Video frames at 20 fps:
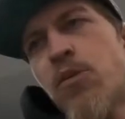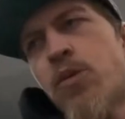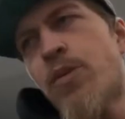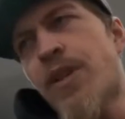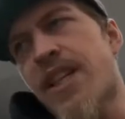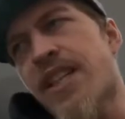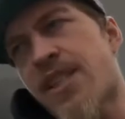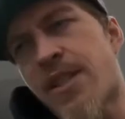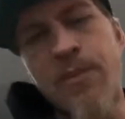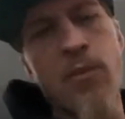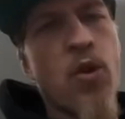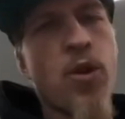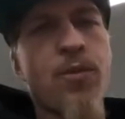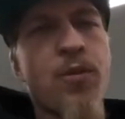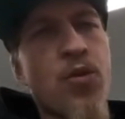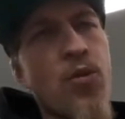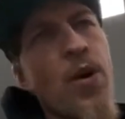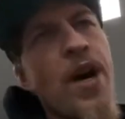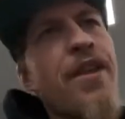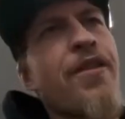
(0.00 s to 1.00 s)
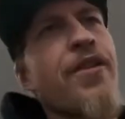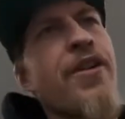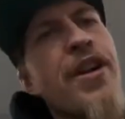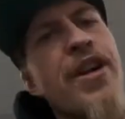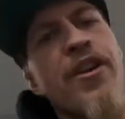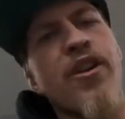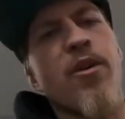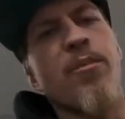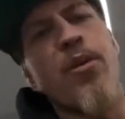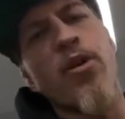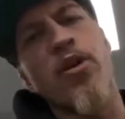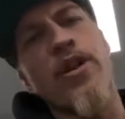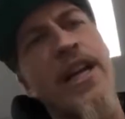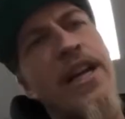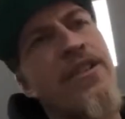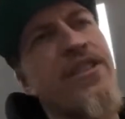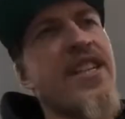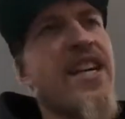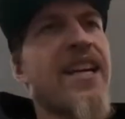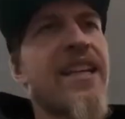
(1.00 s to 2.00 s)
when we get some warmer weather here, I'll pull it
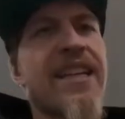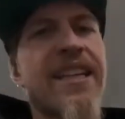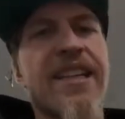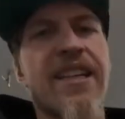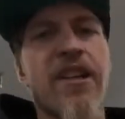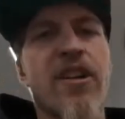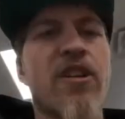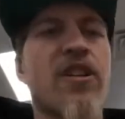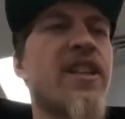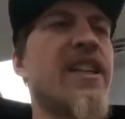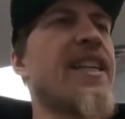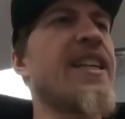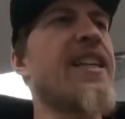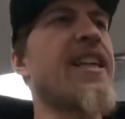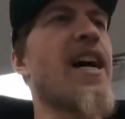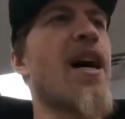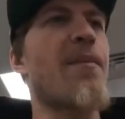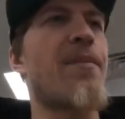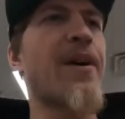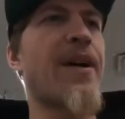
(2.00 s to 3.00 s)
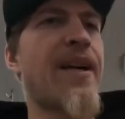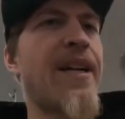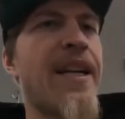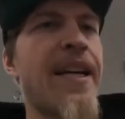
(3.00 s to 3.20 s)
outside, get it all cleaned up.